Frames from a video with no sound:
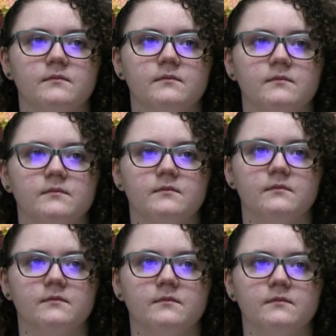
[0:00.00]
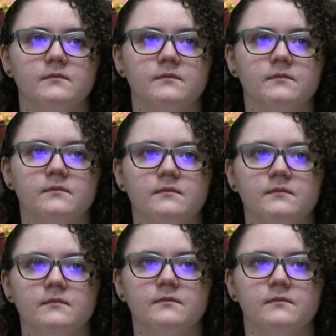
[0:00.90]

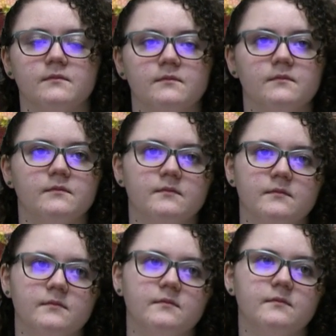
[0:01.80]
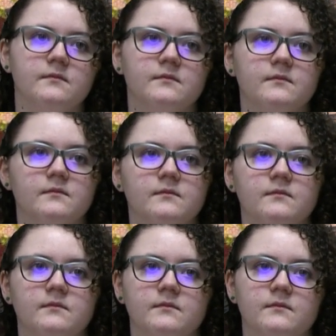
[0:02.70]

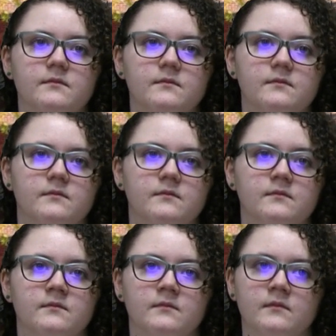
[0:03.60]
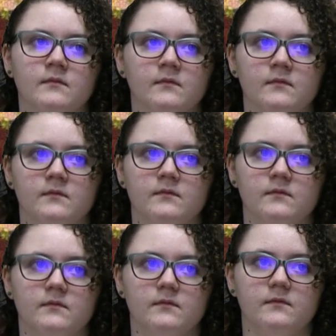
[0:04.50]

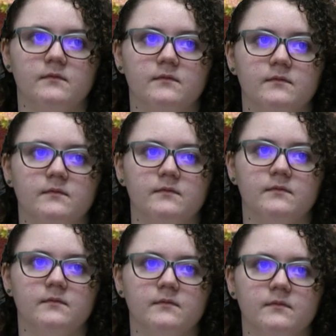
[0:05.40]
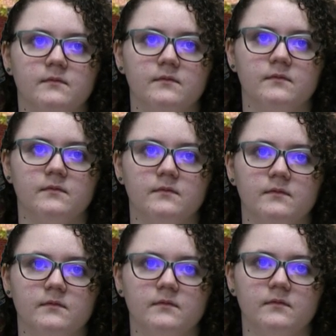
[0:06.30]

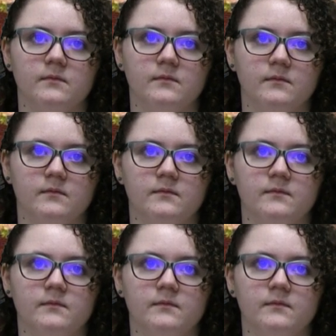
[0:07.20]
No words are spoken by the person on screen.